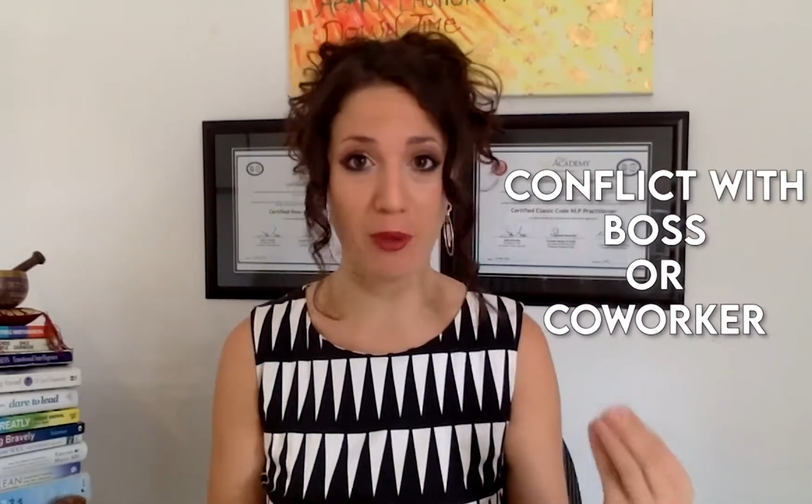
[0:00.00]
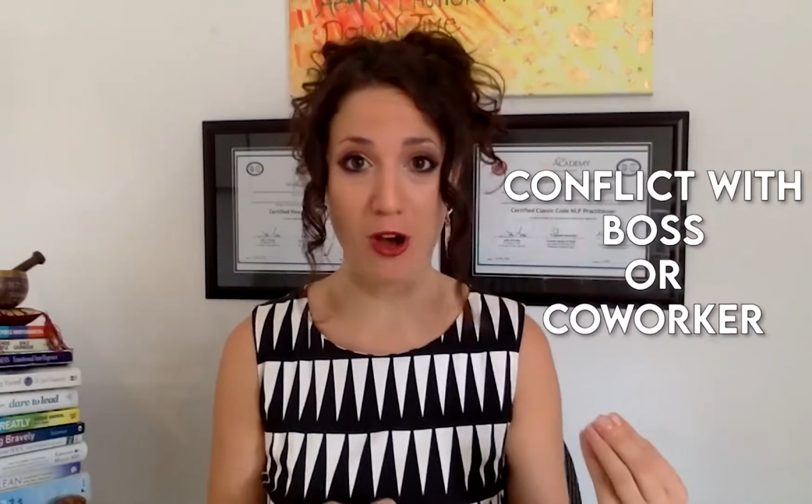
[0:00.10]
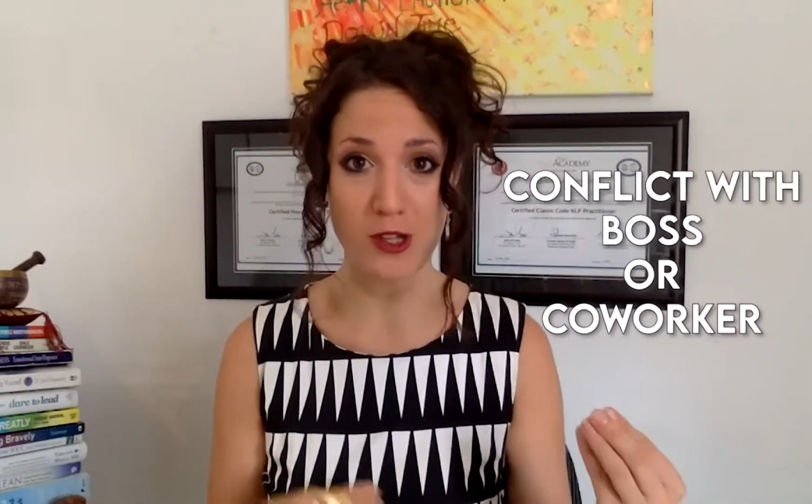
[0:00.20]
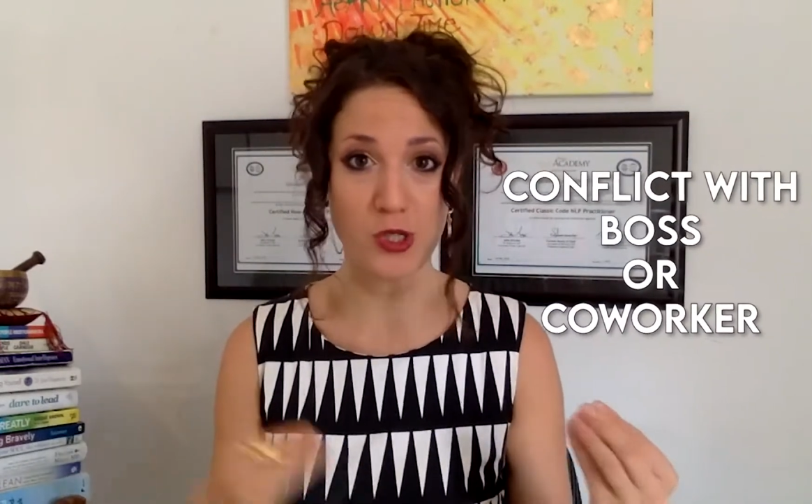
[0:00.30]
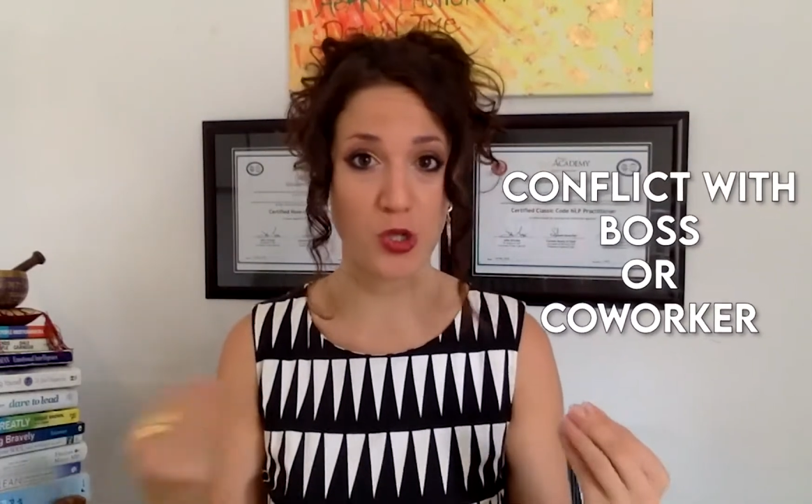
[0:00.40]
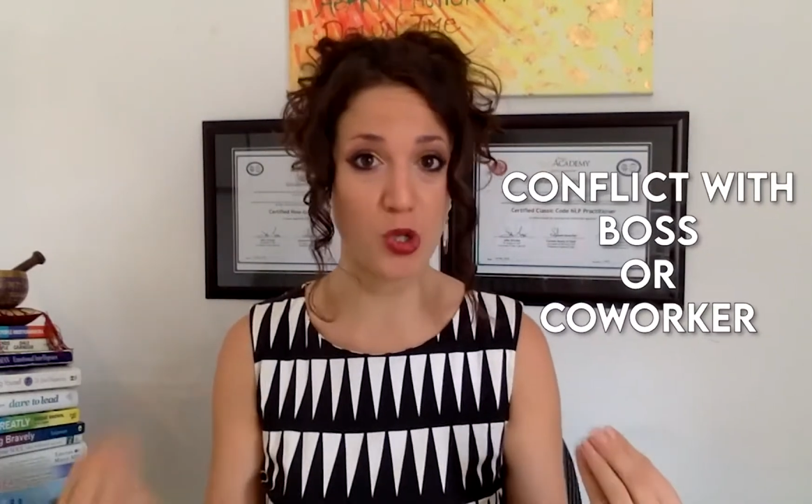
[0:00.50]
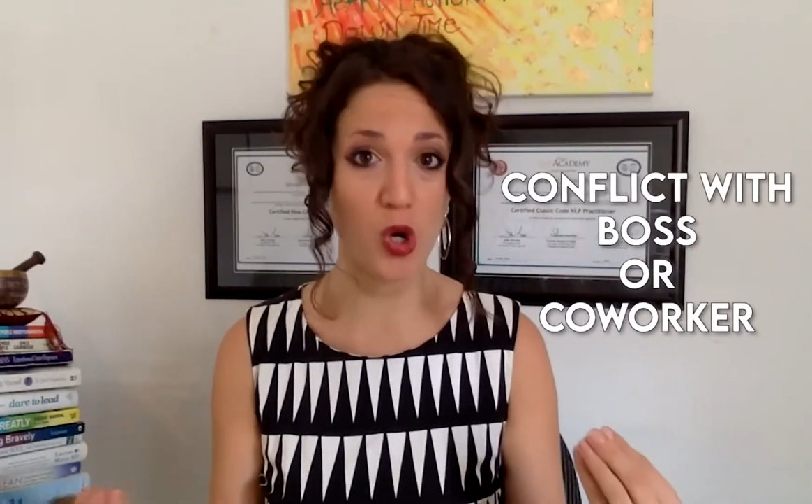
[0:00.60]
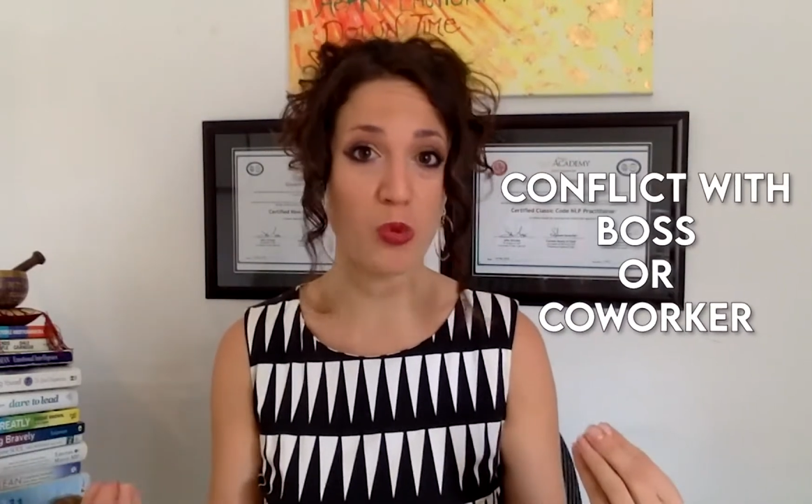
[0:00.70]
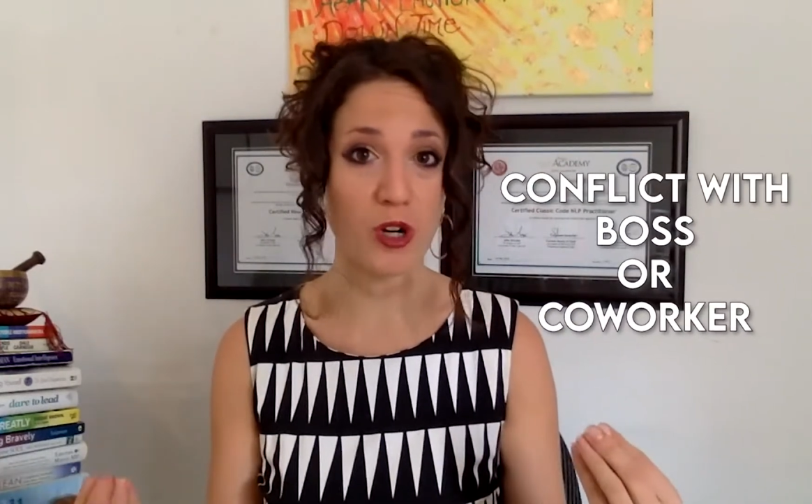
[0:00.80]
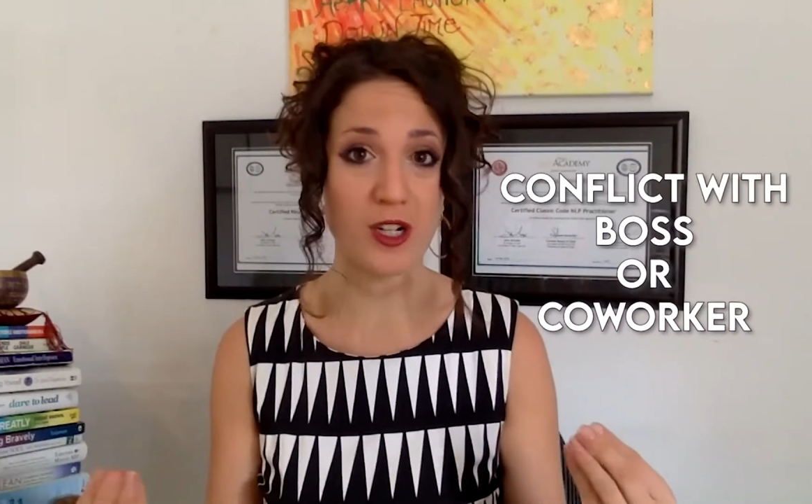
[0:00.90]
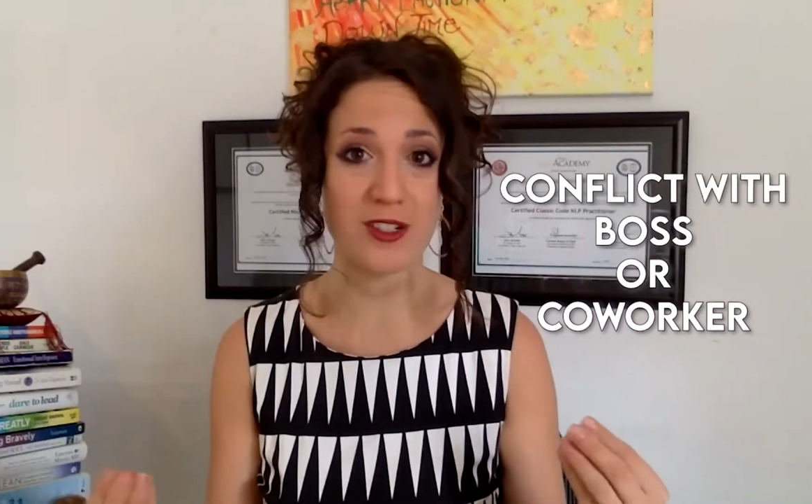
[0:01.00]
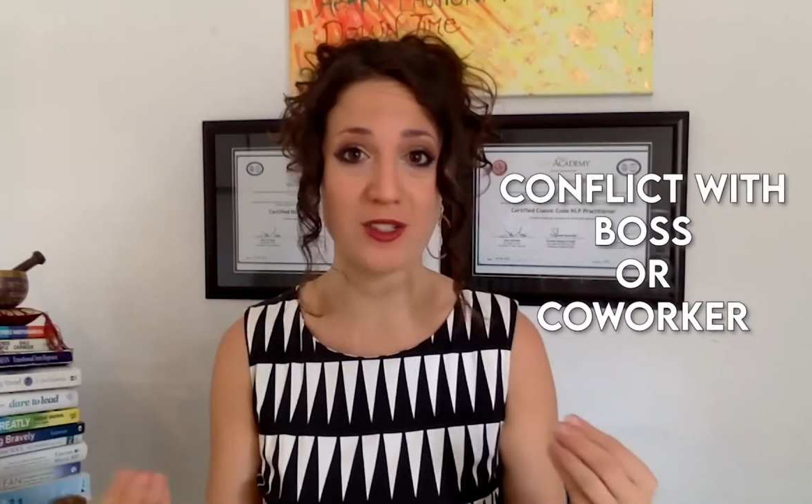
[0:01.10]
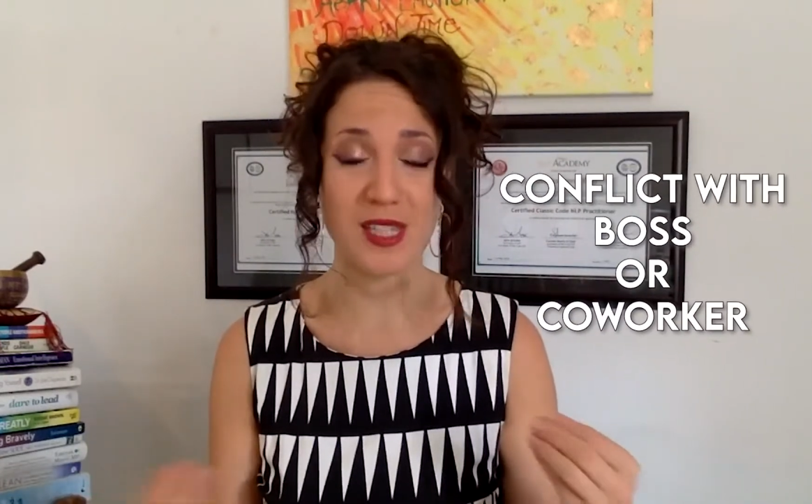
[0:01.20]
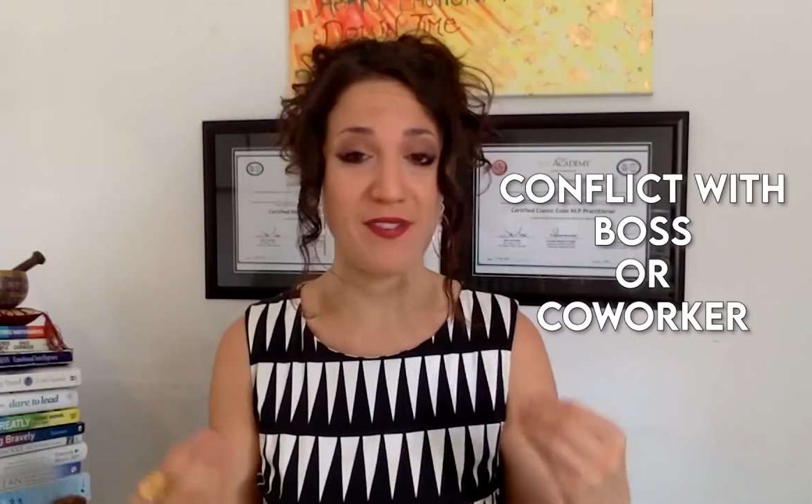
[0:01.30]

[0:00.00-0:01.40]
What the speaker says: boss or coworkers